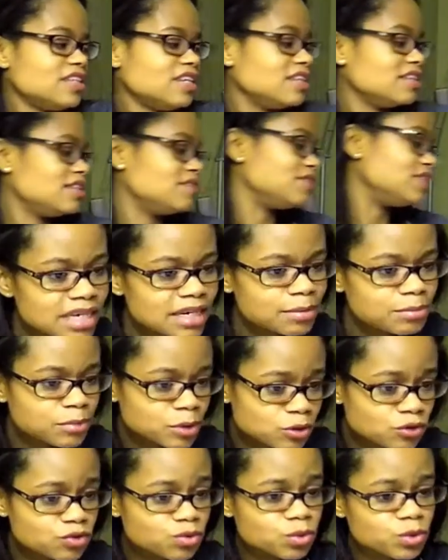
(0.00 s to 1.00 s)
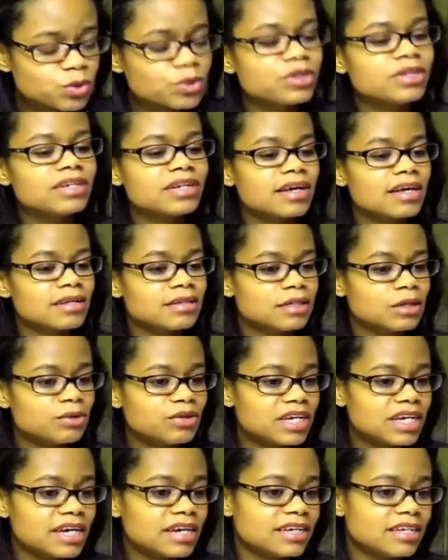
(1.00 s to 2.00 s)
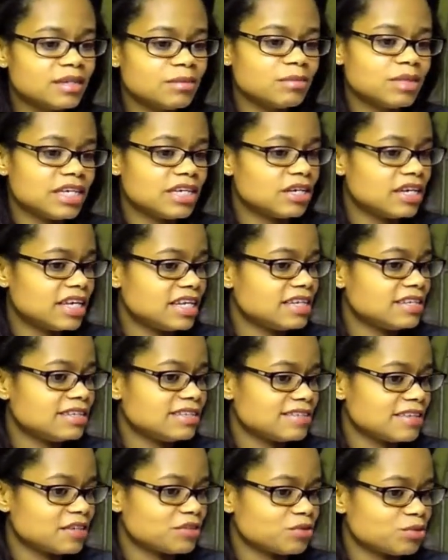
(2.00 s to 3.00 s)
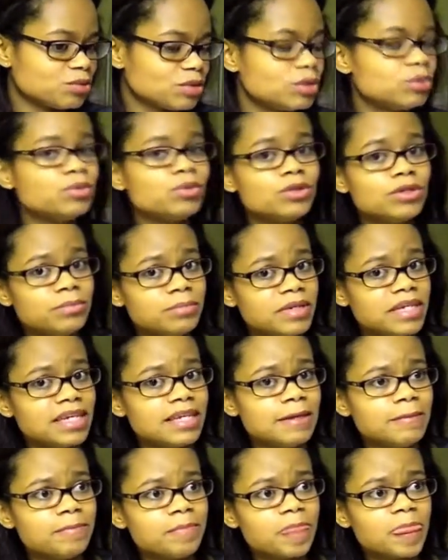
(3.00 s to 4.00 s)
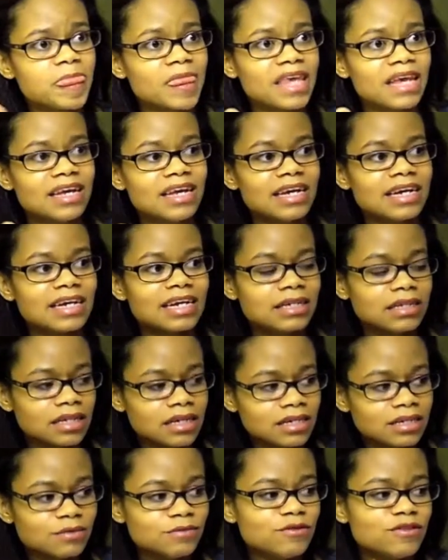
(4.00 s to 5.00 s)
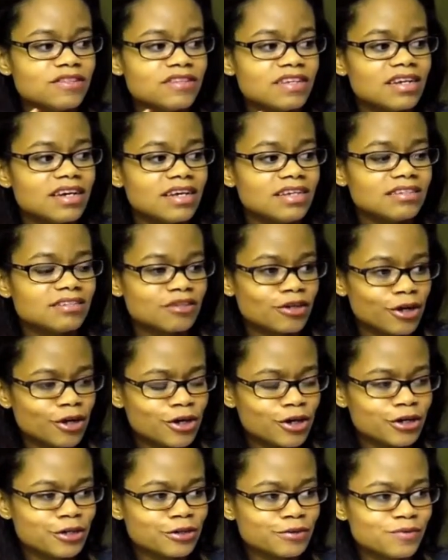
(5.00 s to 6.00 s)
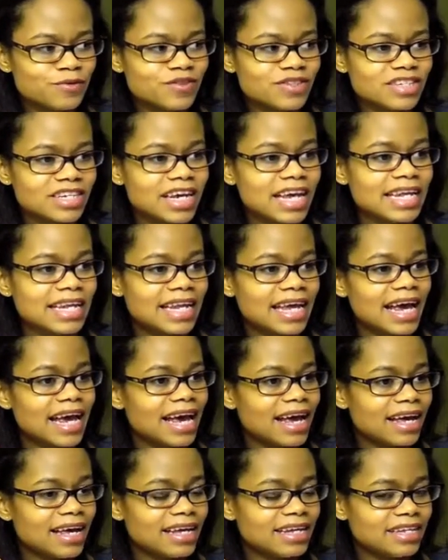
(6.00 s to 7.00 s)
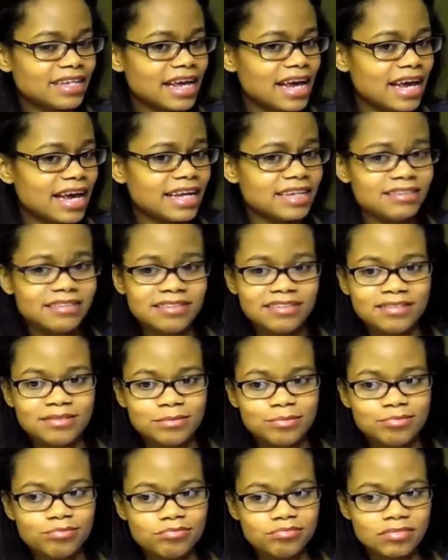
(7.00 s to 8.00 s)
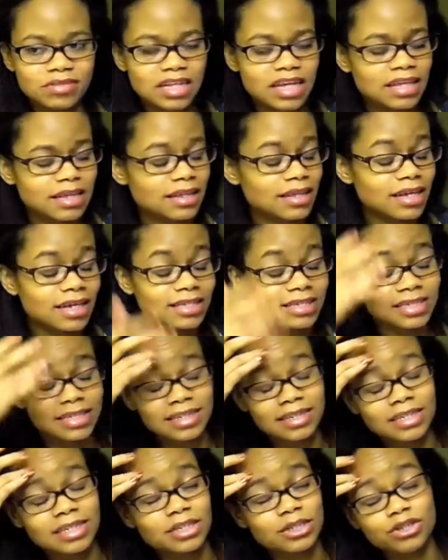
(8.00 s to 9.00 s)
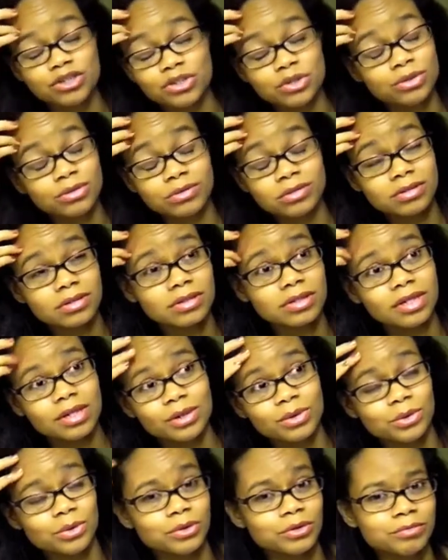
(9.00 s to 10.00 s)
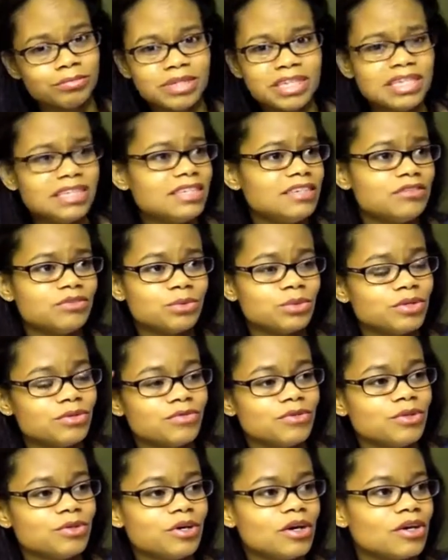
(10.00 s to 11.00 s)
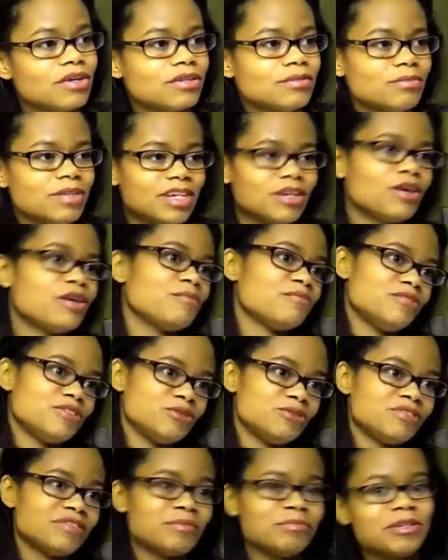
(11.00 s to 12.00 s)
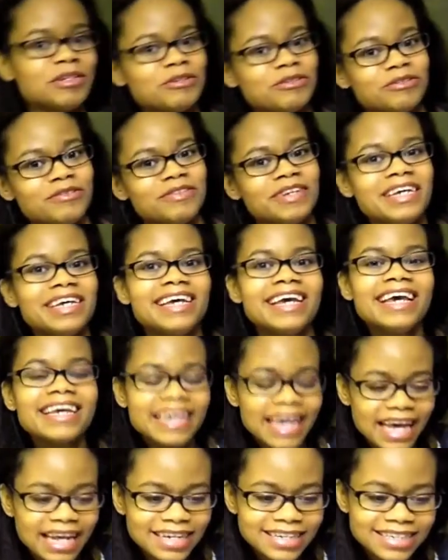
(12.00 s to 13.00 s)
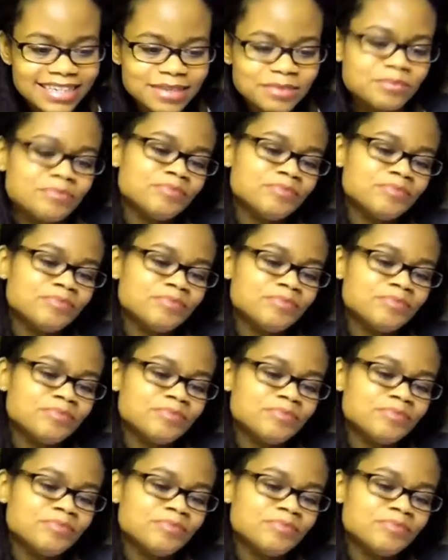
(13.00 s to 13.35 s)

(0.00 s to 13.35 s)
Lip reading: I love it. Most worn clothing item and accessory would be gloves, scarves, and hats. Like I said, like toques or beanies, whatever you call them. They call them toques up here in Canada.